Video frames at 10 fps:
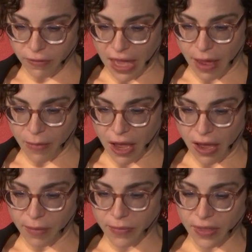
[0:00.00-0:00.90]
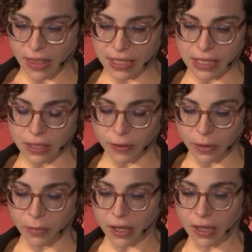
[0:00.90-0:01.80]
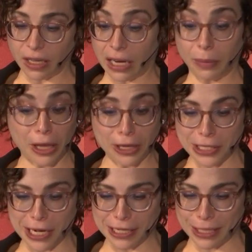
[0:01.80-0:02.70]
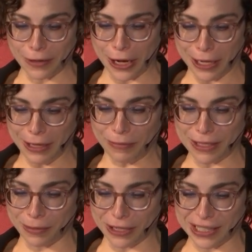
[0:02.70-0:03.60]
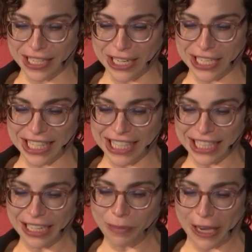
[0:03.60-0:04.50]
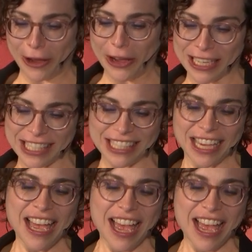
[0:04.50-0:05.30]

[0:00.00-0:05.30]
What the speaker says: one of them. This is from, and I apologize for any mispronunciations, Liddy Mayhuis,